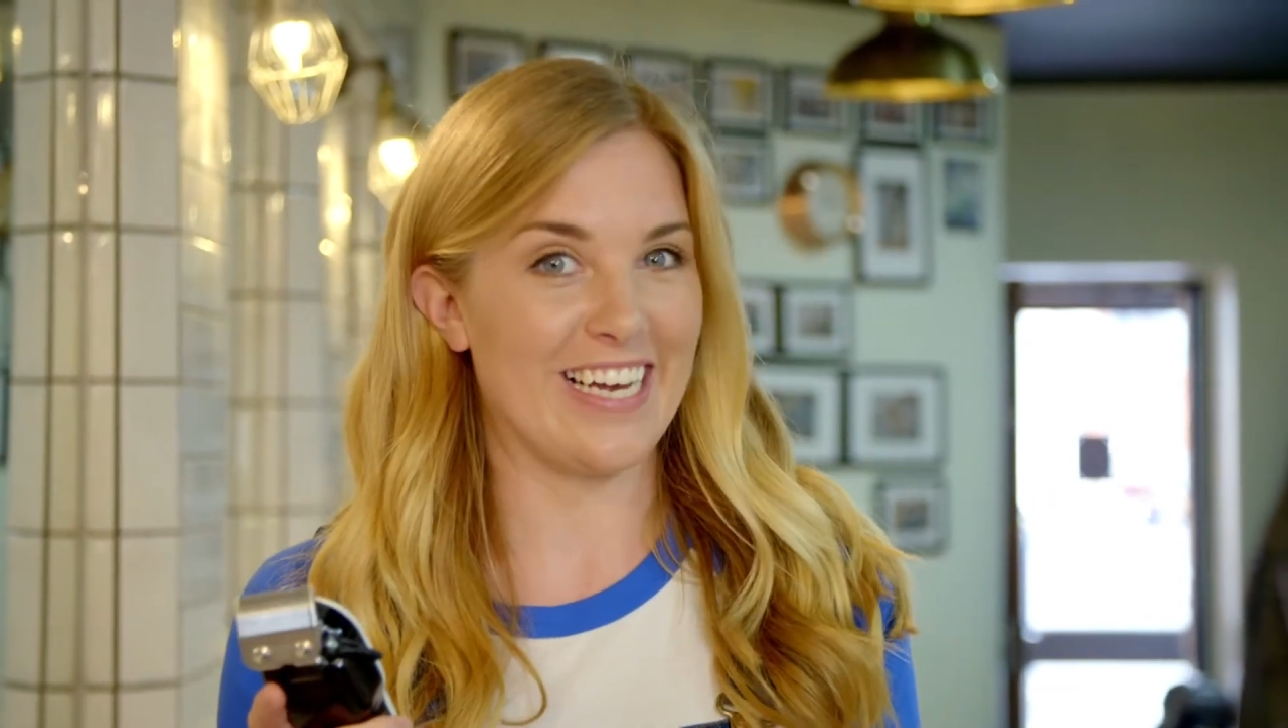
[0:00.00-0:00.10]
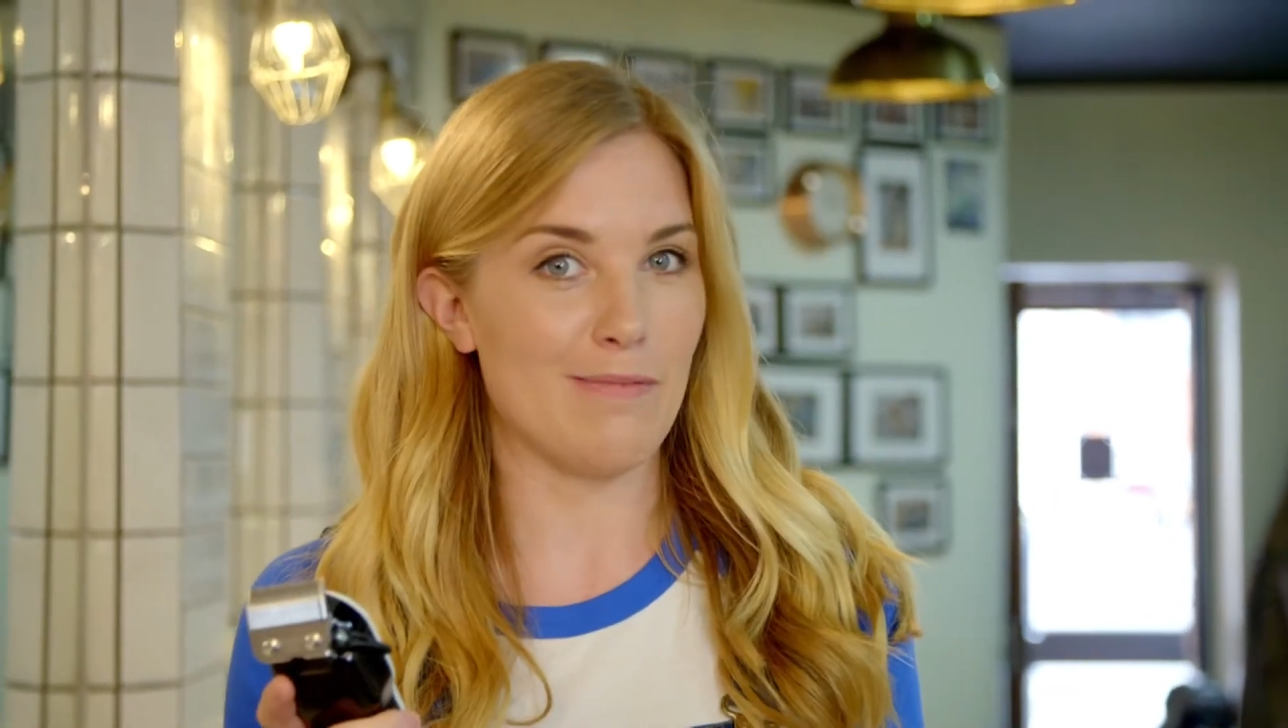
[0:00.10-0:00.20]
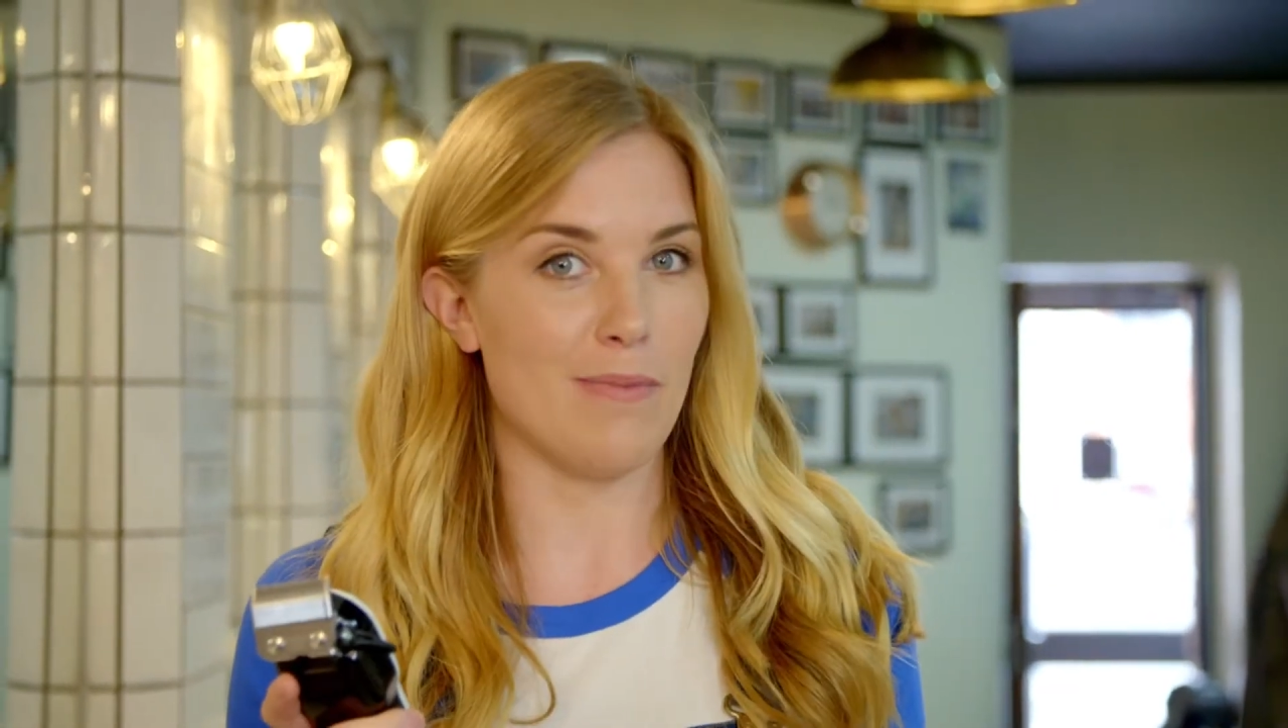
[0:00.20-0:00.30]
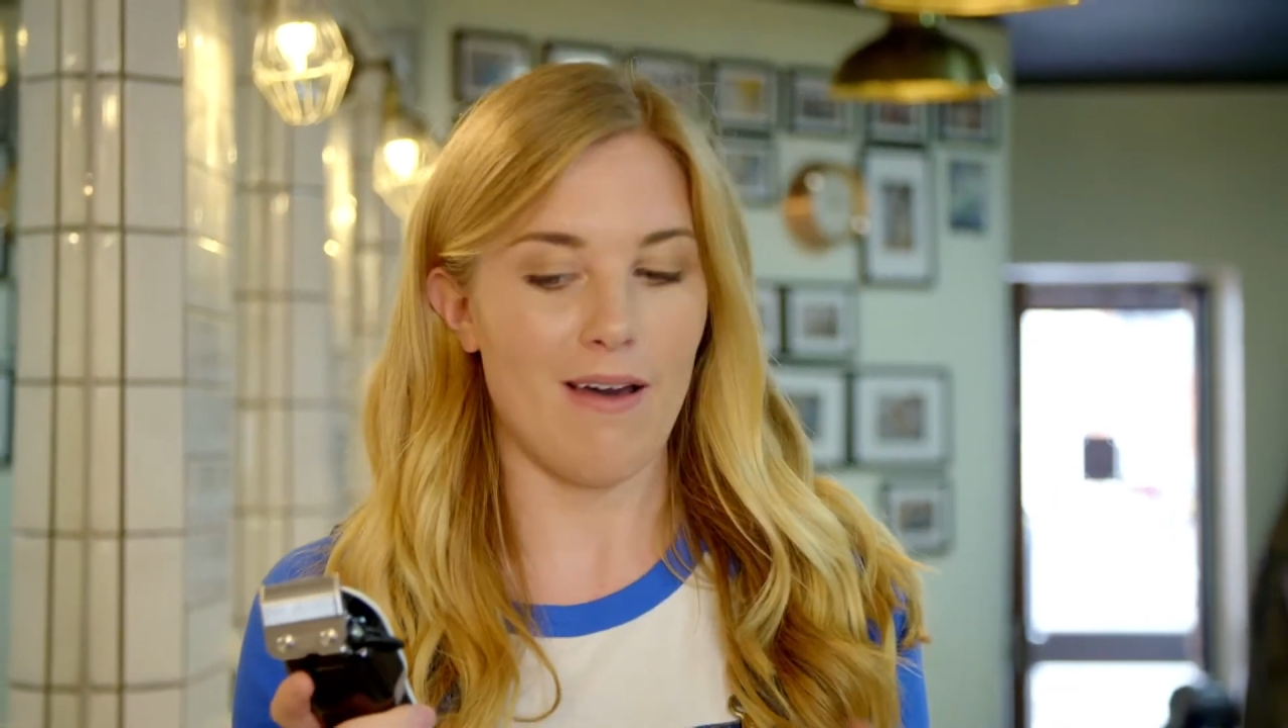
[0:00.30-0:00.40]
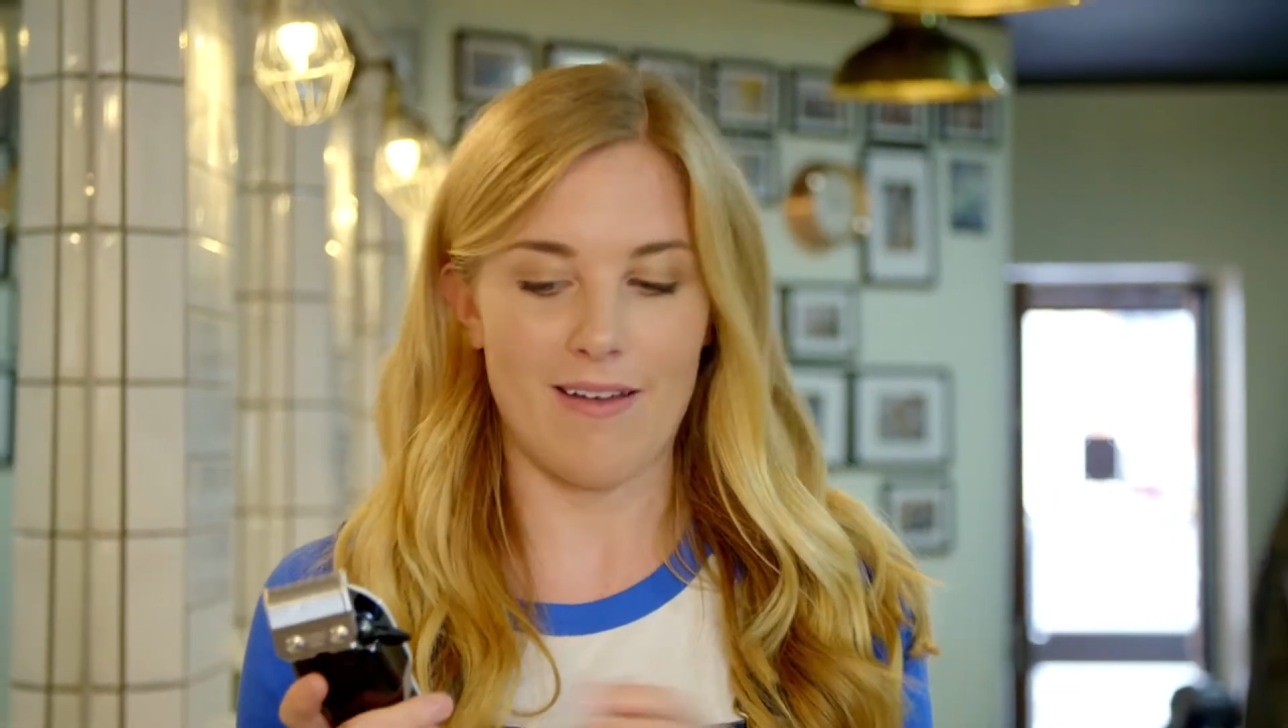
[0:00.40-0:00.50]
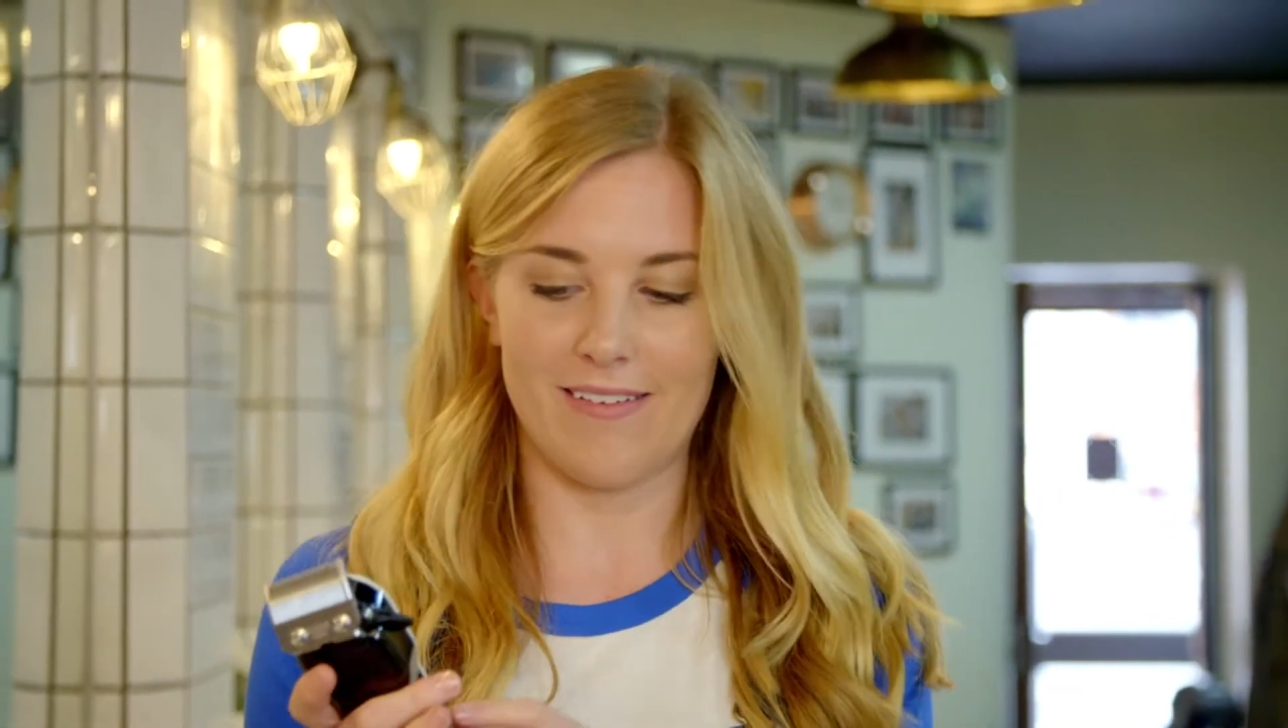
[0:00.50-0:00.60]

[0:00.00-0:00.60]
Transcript: clipper.